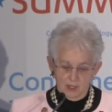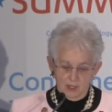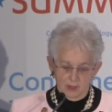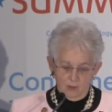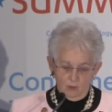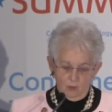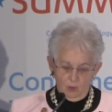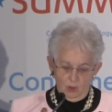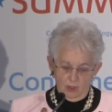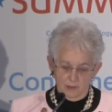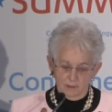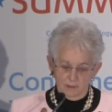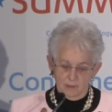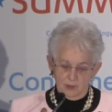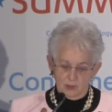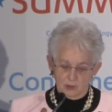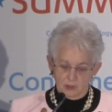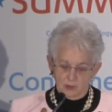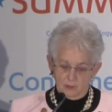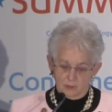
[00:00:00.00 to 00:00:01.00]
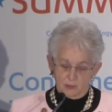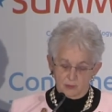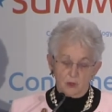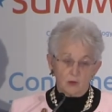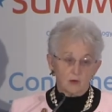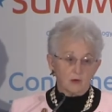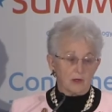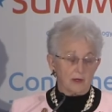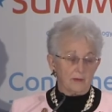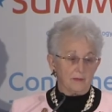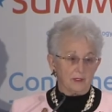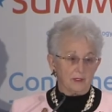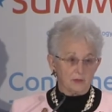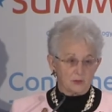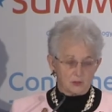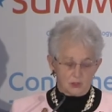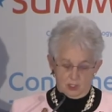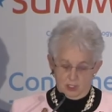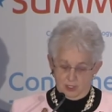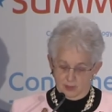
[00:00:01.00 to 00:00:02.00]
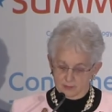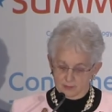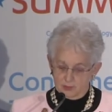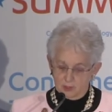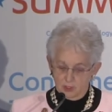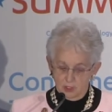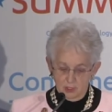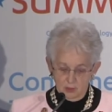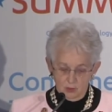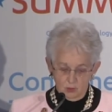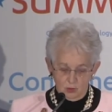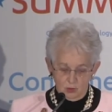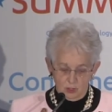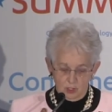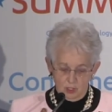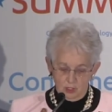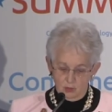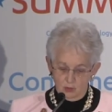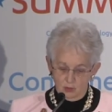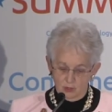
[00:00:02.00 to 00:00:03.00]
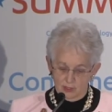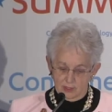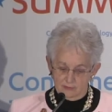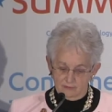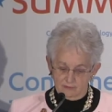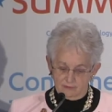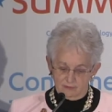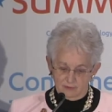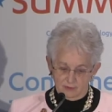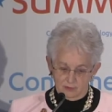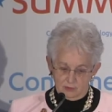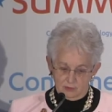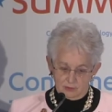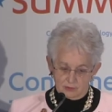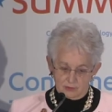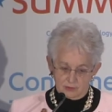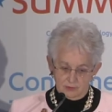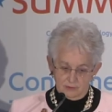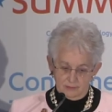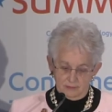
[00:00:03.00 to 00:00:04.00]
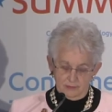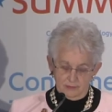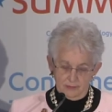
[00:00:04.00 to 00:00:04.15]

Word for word: and 1 million programming jobs will go unfilled.